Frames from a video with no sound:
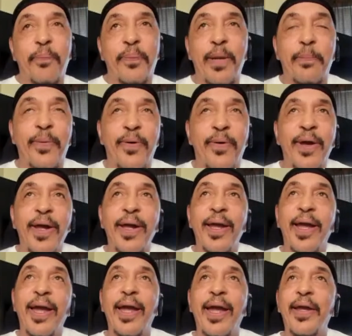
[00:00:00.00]
people,
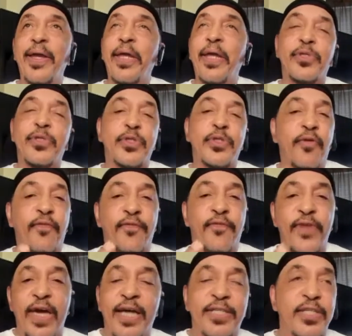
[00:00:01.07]
and he was so
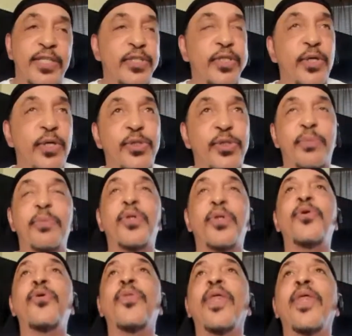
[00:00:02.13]
fast and so
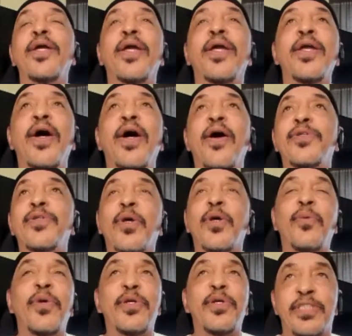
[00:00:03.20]
smooth, So
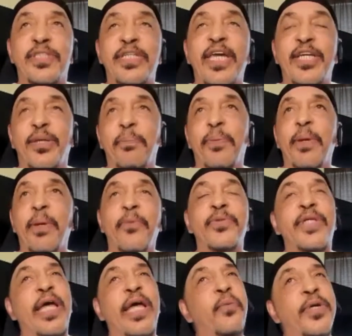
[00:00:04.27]
we would station people. It was
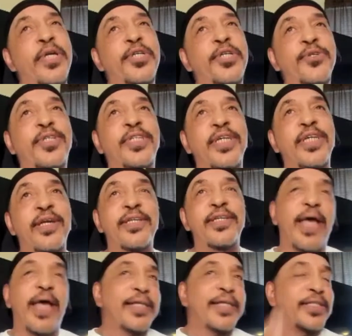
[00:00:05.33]
like, what did you see?
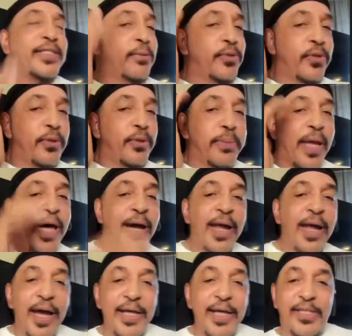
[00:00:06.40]
I seen him do the block.
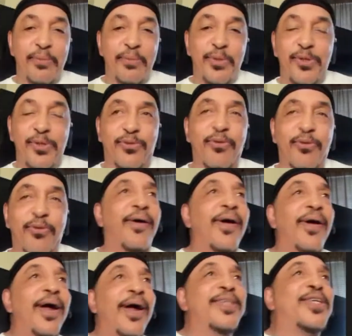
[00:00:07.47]
I seen him do the throw.
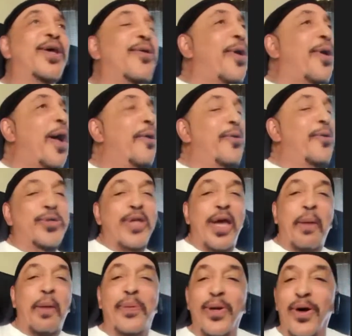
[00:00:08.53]
So we were trying
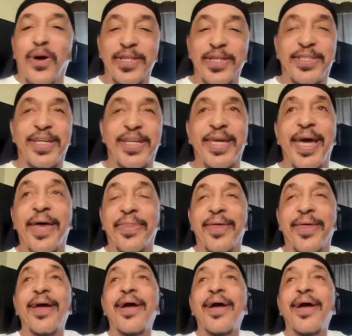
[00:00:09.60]
to put all this together,